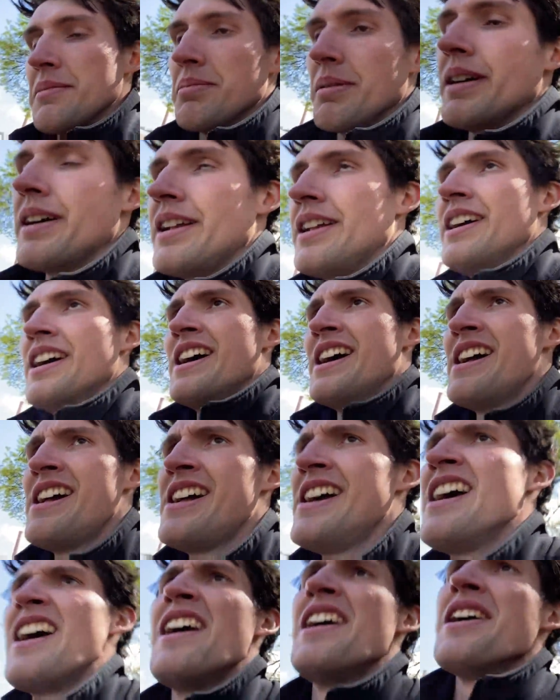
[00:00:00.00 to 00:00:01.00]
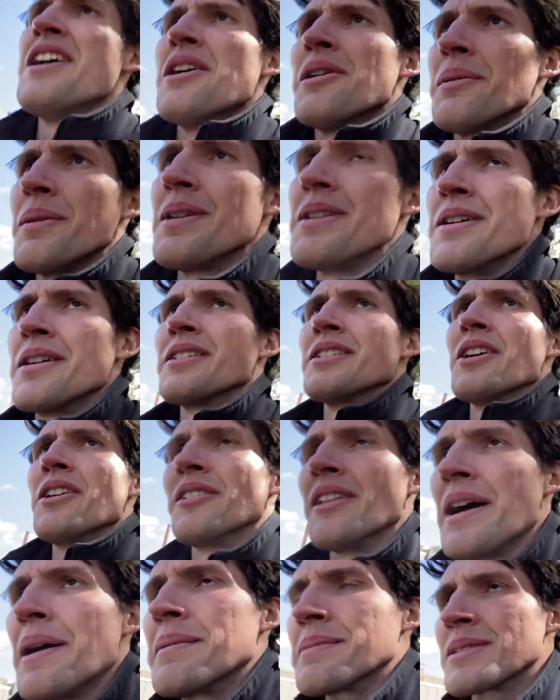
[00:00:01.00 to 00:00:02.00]
but we knew our
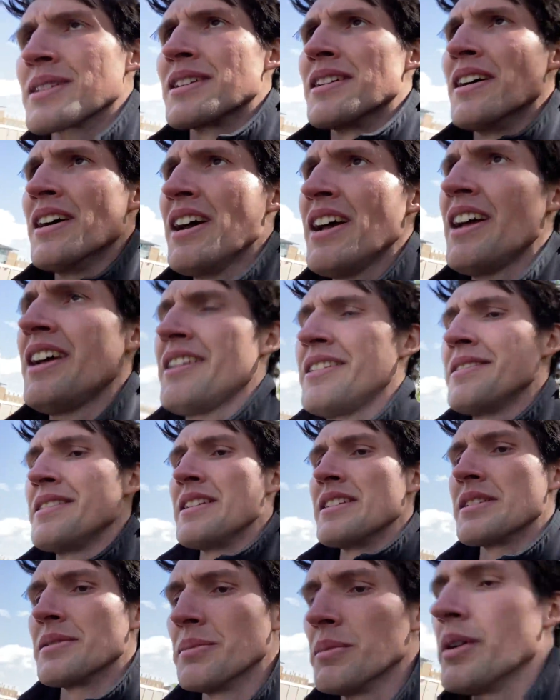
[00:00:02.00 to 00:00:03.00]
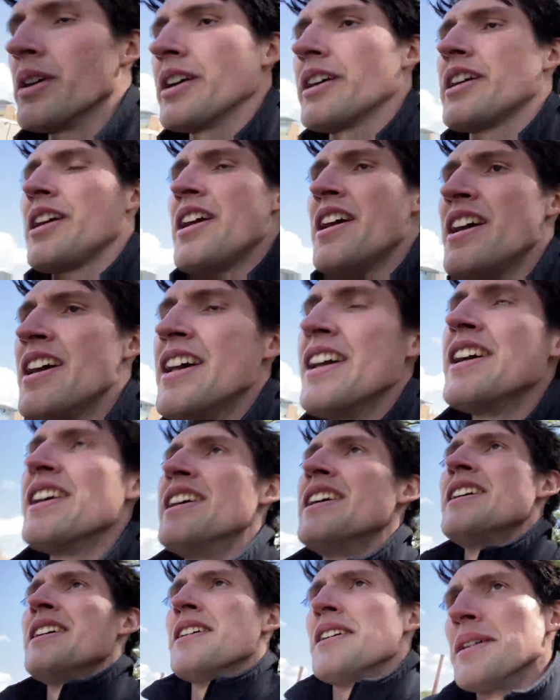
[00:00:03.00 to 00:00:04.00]
O-line was going to need some work.
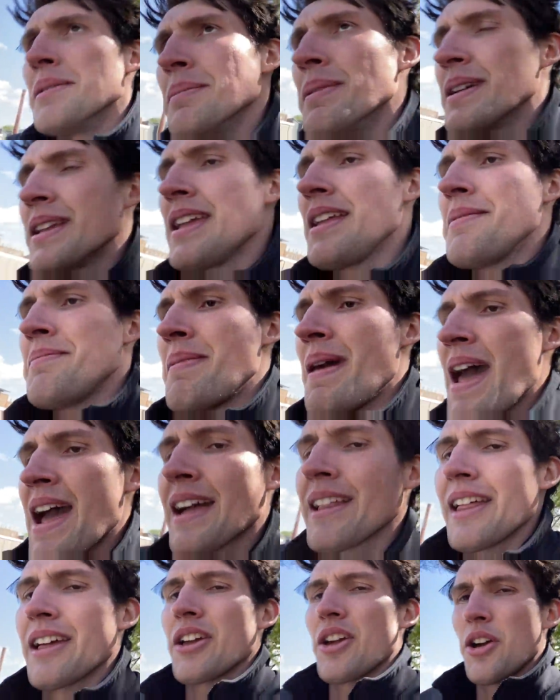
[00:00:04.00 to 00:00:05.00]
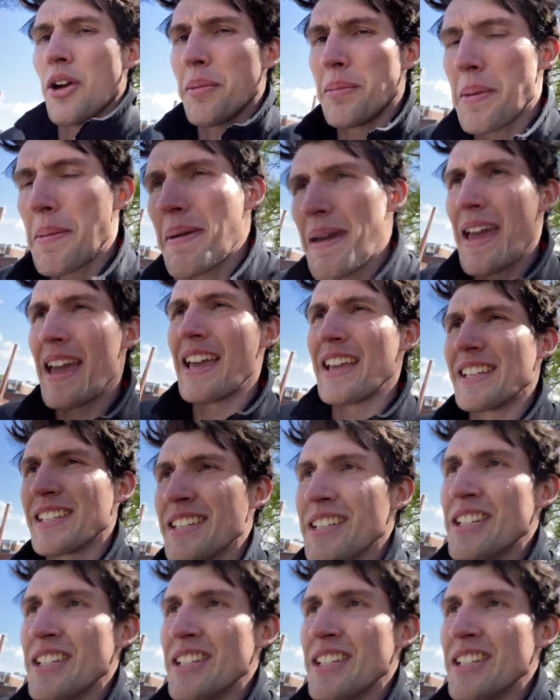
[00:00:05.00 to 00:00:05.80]
But getting back like Kobe Pace